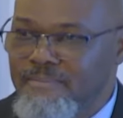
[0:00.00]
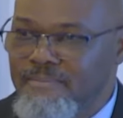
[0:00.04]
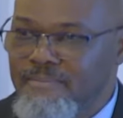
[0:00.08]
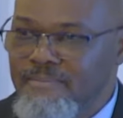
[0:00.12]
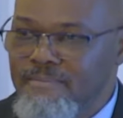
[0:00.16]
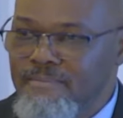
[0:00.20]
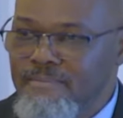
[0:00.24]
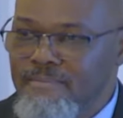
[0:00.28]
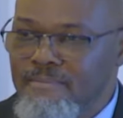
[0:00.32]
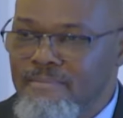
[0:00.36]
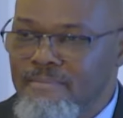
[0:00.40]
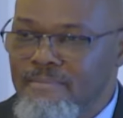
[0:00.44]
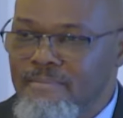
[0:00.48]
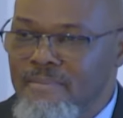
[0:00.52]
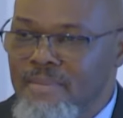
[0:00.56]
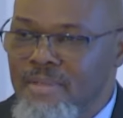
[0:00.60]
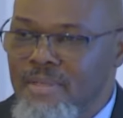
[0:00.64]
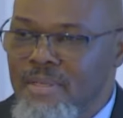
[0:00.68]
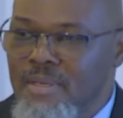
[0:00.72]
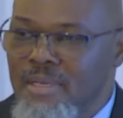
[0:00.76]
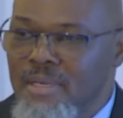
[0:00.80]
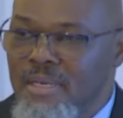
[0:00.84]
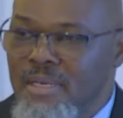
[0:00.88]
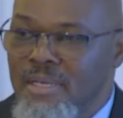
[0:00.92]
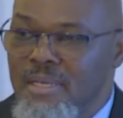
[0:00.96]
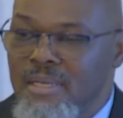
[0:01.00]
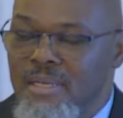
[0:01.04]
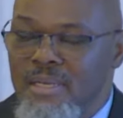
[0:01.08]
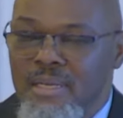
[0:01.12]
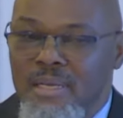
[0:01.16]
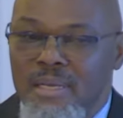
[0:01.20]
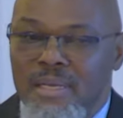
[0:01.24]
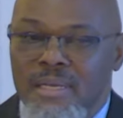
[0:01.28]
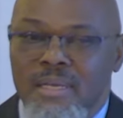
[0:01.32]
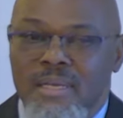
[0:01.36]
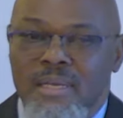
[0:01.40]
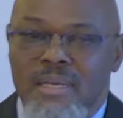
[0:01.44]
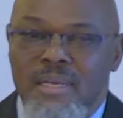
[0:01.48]
Yes,
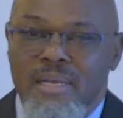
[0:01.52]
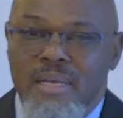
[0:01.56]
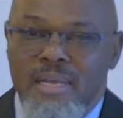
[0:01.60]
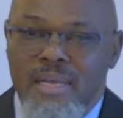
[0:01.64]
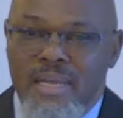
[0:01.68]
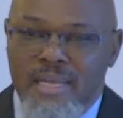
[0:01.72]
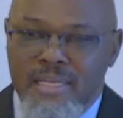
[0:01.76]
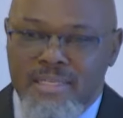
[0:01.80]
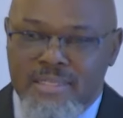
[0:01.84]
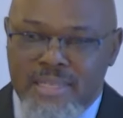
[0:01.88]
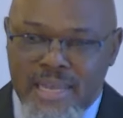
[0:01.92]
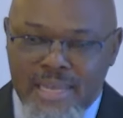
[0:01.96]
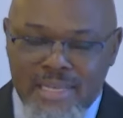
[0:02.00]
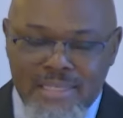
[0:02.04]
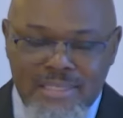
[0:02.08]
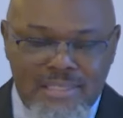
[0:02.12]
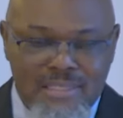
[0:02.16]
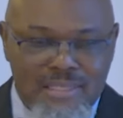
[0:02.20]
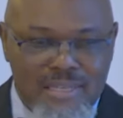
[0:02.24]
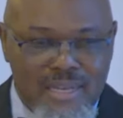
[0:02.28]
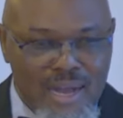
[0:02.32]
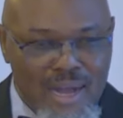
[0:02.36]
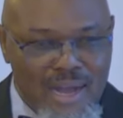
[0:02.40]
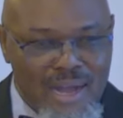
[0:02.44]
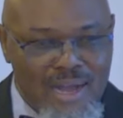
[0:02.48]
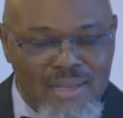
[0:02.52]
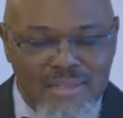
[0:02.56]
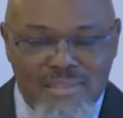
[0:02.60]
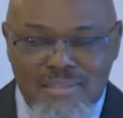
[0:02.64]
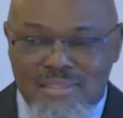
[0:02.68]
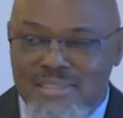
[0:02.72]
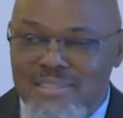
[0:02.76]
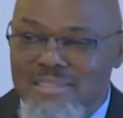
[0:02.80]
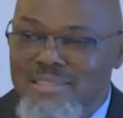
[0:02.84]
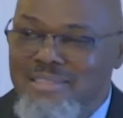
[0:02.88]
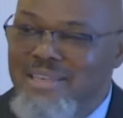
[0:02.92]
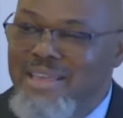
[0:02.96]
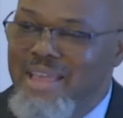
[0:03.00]
sir. It takes
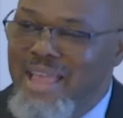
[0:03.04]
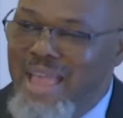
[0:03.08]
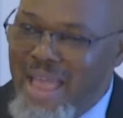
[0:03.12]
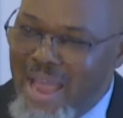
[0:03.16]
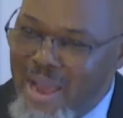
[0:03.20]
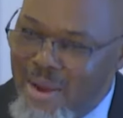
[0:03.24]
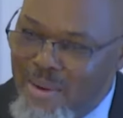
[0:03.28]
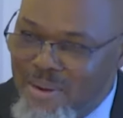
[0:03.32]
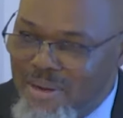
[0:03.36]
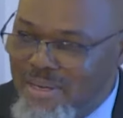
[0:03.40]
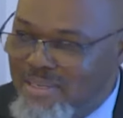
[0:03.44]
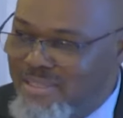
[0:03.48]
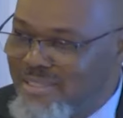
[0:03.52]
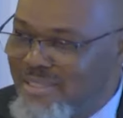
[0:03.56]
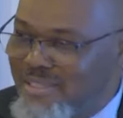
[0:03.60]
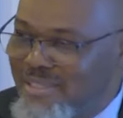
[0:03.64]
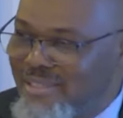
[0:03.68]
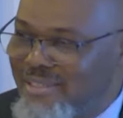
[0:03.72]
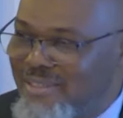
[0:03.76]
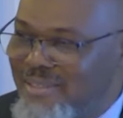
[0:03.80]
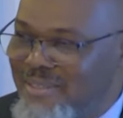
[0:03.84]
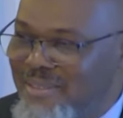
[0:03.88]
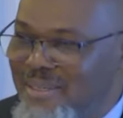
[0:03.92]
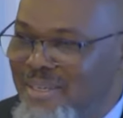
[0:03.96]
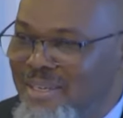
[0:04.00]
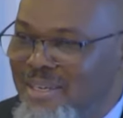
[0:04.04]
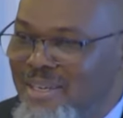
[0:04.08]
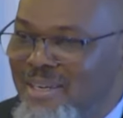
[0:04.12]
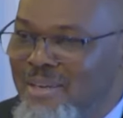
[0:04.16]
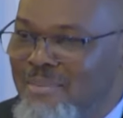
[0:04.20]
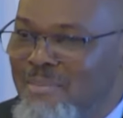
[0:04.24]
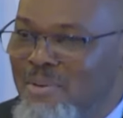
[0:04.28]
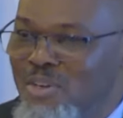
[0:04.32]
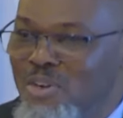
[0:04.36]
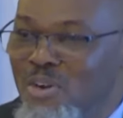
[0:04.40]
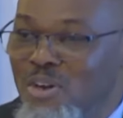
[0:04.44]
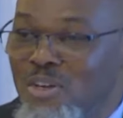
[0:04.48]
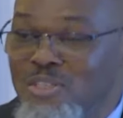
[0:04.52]
God's character.
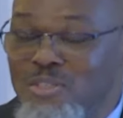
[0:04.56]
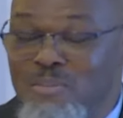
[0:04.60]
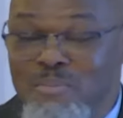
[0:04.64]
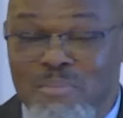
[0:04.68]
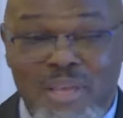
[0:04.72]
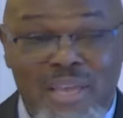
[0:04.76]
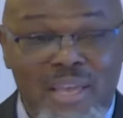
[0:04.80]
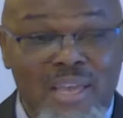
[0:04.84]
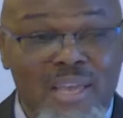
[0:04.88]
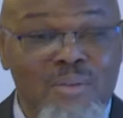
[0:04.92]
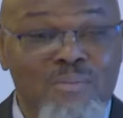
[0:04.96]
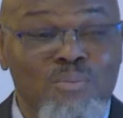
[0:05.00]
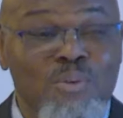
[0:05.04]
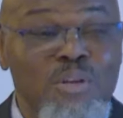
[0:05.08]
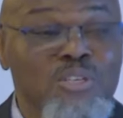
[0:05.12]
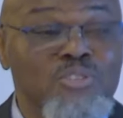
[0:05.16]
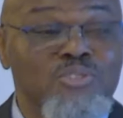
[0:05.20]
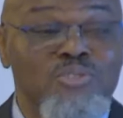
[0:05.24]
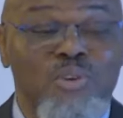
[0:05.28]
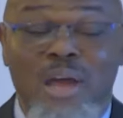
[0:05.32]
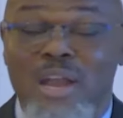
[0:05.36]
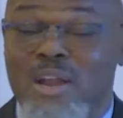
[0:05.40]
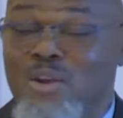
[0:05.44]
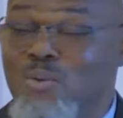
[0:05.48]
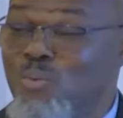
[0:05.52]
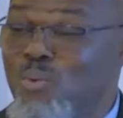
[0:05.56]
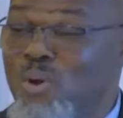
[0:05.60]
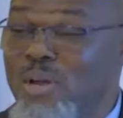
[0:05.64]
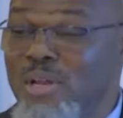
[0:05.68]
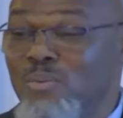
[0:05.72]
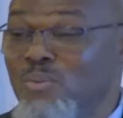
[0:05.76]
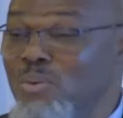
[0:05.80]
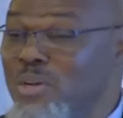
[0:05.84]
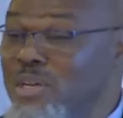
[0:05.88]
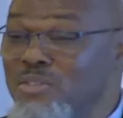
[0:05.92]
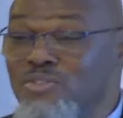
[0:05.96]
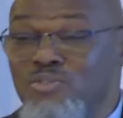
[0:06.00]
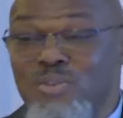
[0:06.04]
Because men, we'll try
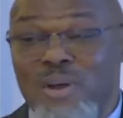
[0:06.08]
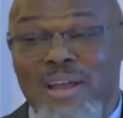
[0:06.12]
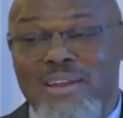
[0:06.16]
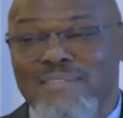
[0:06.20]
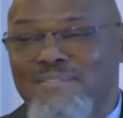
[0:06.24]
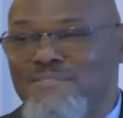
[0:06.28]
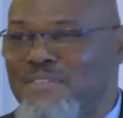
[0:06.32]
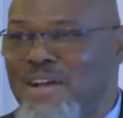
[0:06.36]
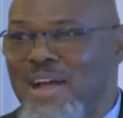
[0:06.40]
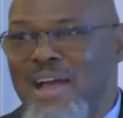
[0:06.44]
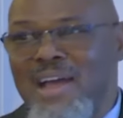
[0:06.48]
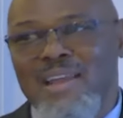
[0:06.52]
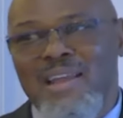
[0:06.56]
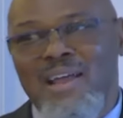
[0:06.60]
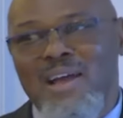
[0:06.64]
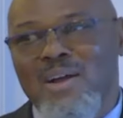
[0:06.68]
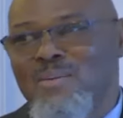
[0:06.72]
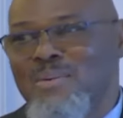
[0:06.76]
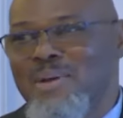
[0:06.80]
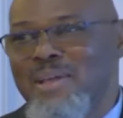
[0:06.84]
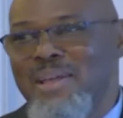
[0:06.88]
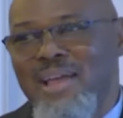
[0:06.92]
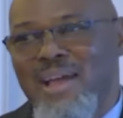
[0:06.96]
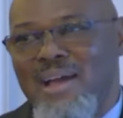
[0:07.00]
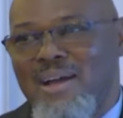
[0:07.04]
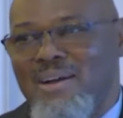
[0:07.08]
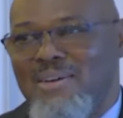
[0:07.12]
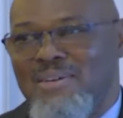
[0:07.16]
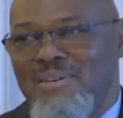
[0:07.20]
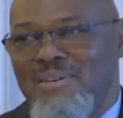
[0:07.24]
to find our way out.